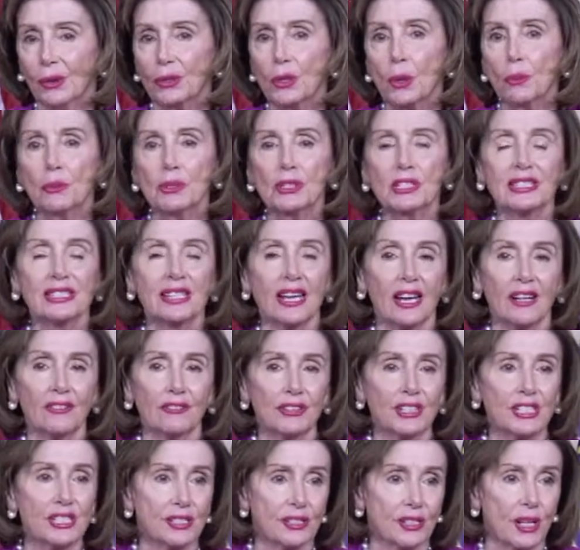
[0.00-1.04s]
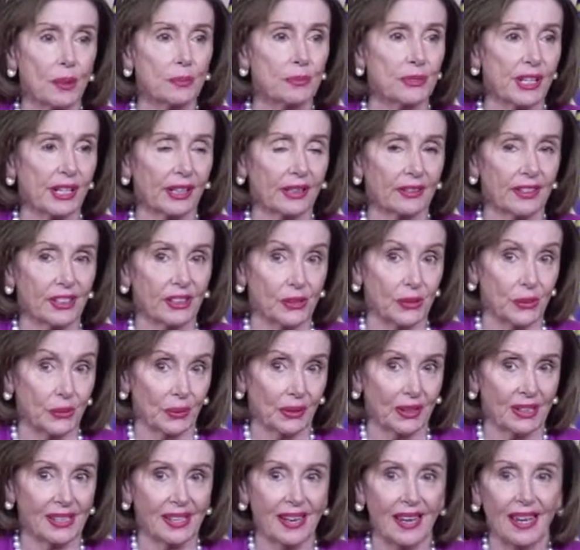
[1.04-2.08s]
On almost every subject that
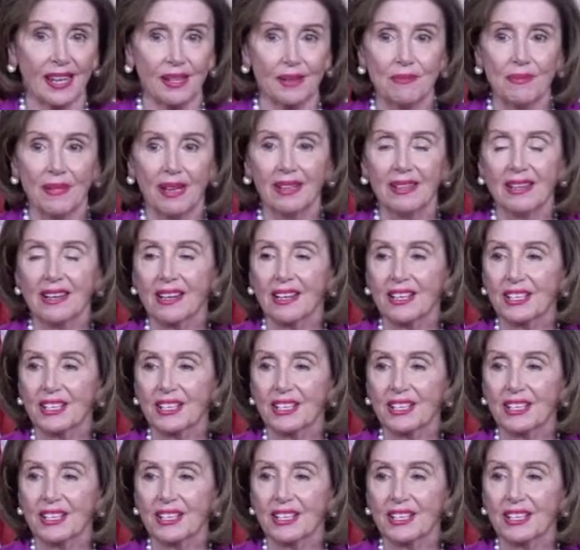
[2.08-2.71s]
you can name,